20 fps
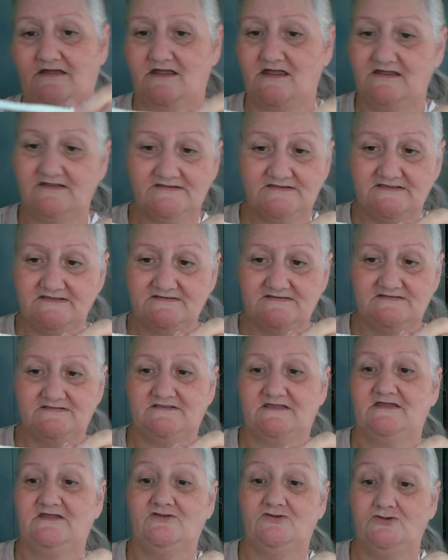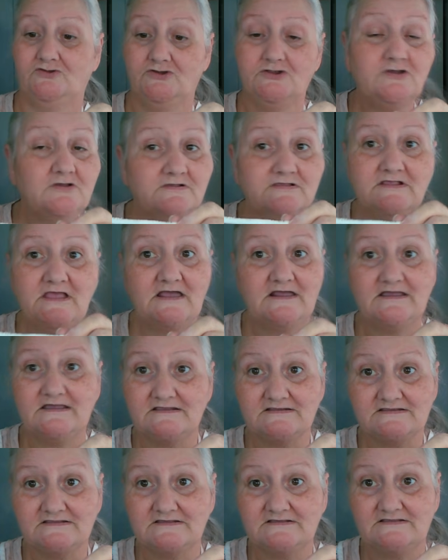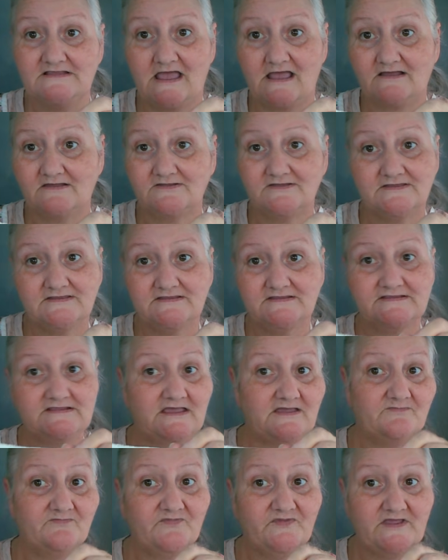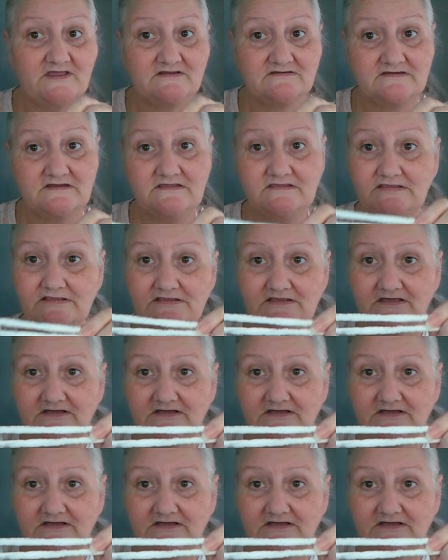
At least it looks like it's exactly the same thickness.